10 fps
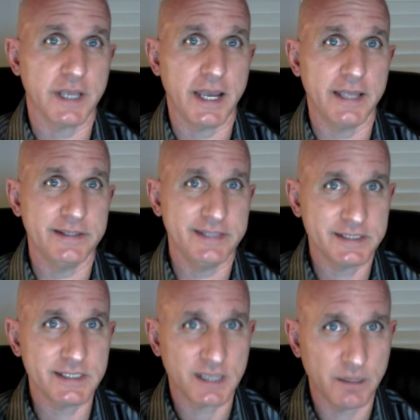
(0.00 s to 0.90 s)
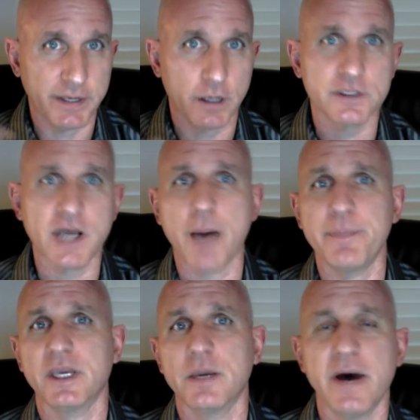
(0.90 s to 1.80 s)
And this is going to be our
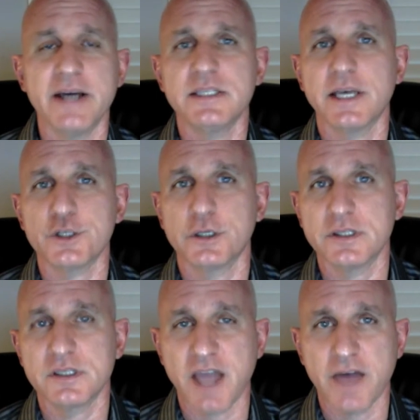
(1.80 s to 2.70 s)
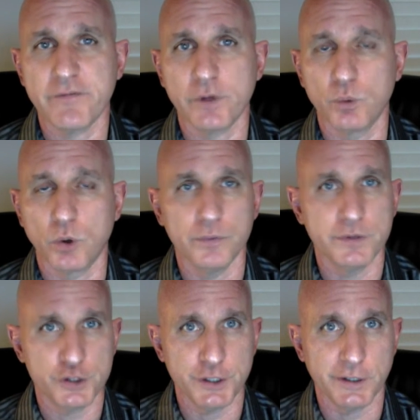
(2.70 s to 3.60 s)
topic in my session at Staffing World
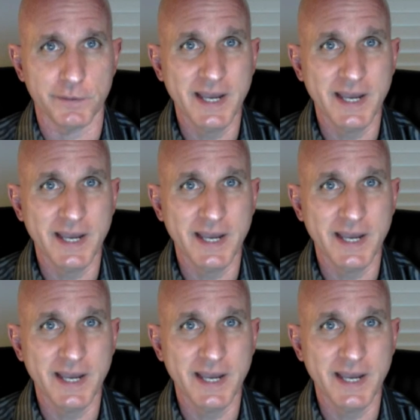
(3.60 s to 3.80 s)
this year.